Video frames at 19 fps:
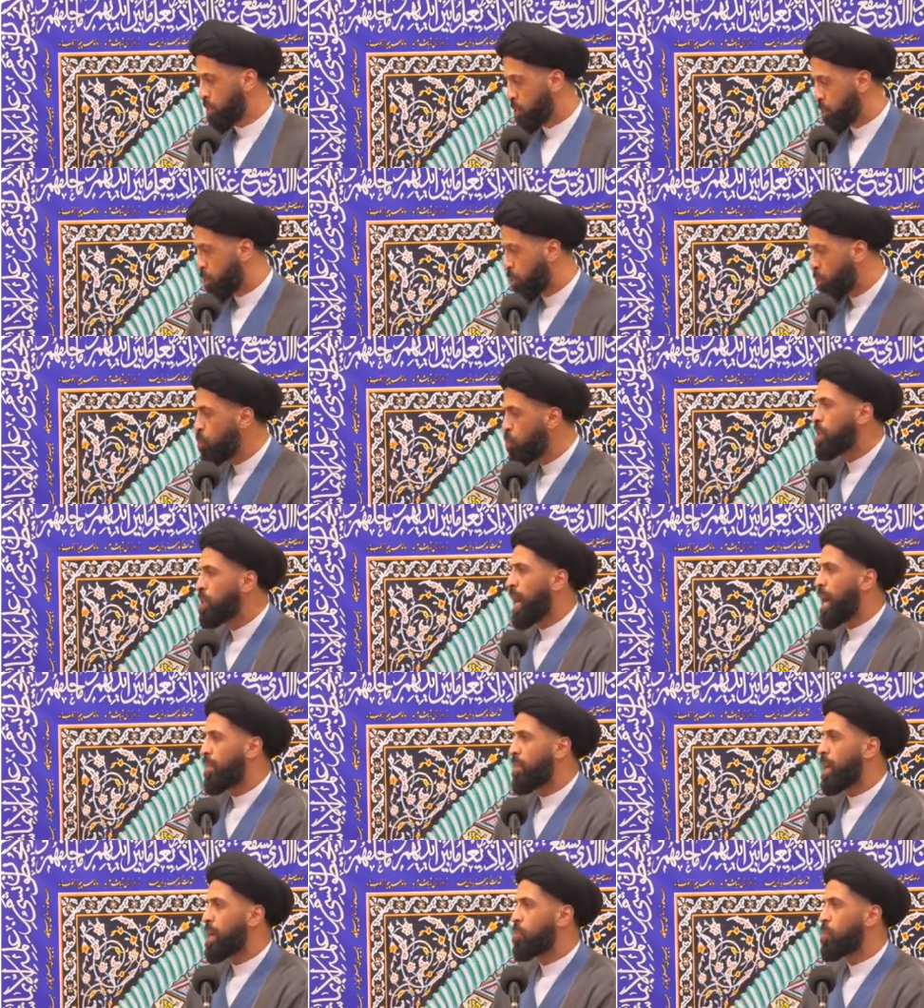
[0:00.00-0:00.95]
this new
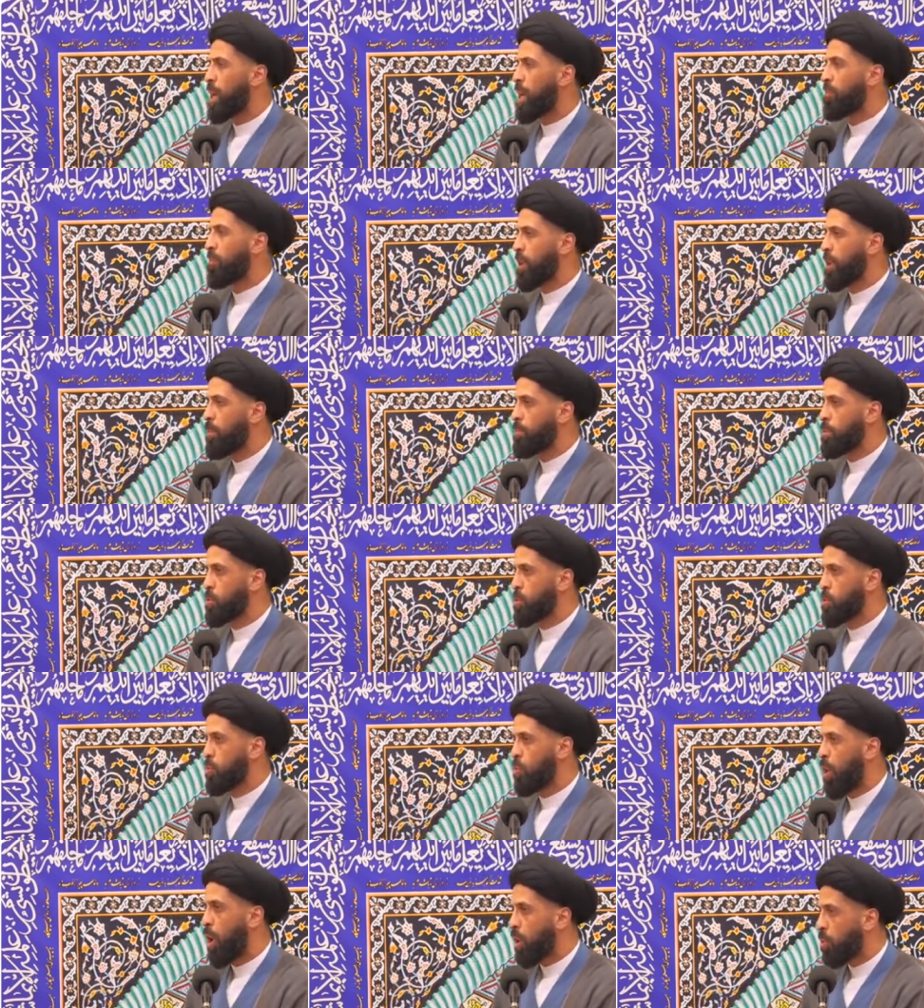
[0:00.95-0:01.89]
land that we have come
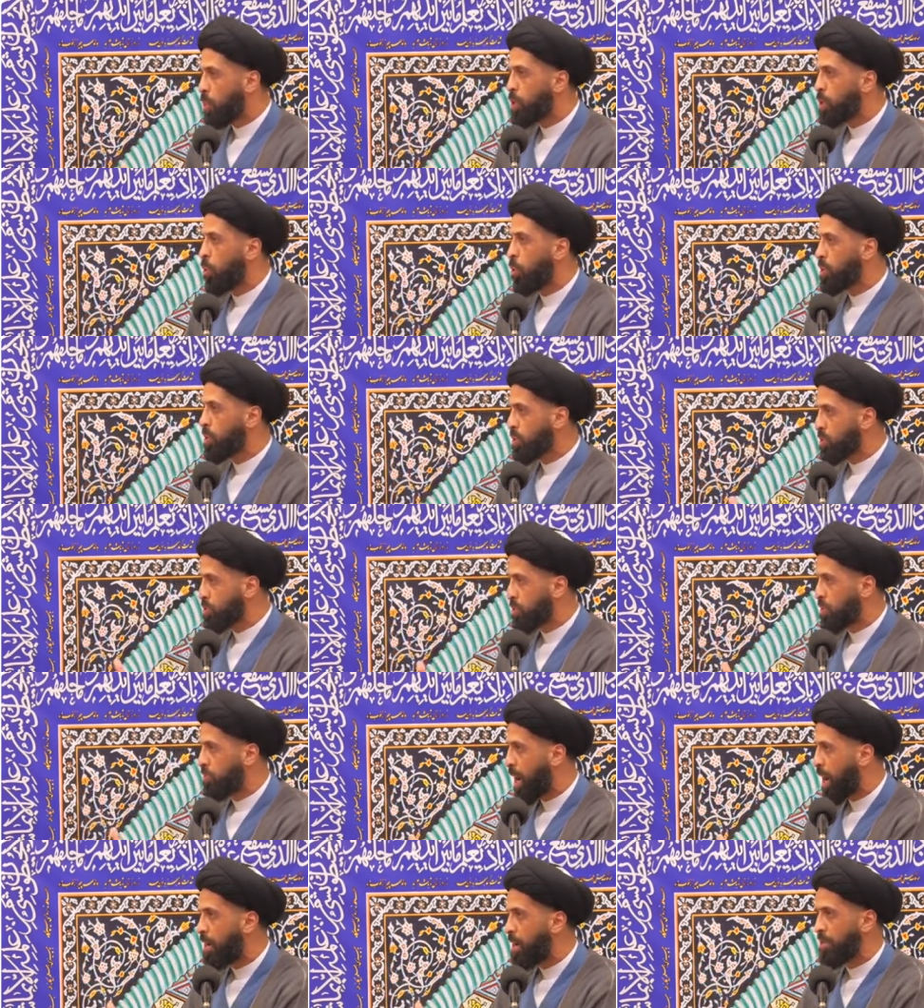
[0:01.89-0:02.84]
to, are we going to
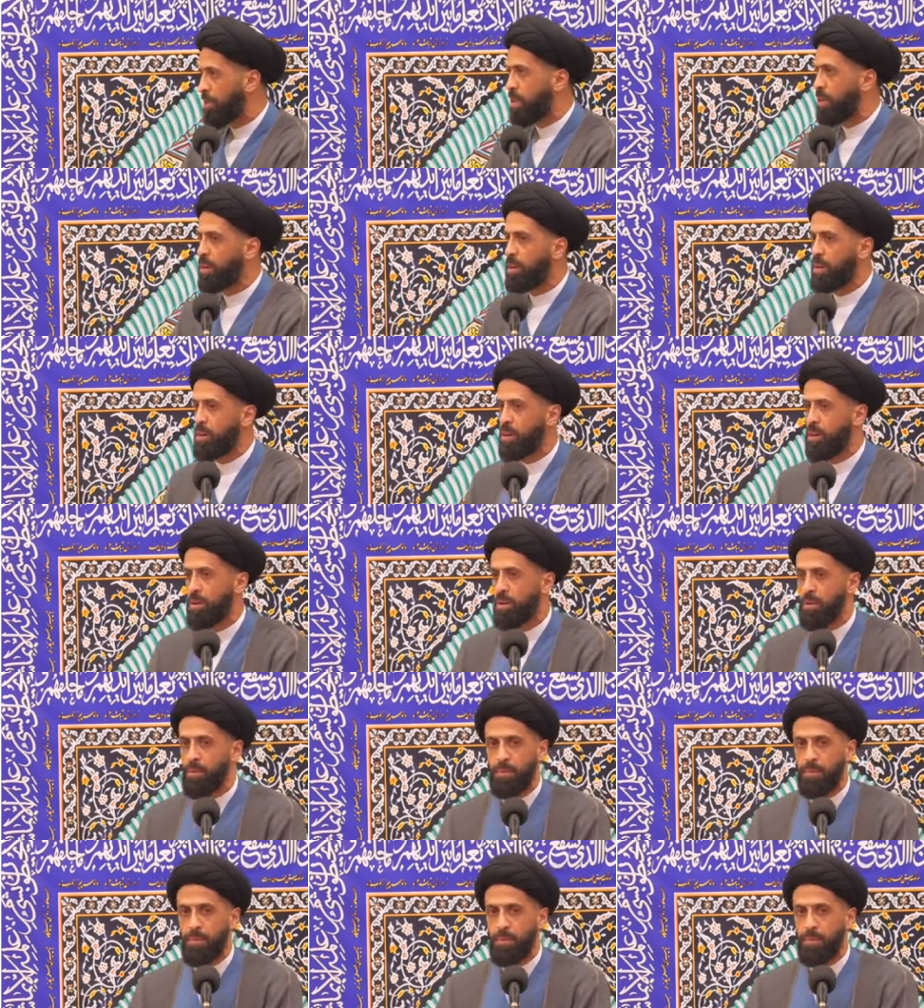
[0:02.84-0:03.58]
survive here?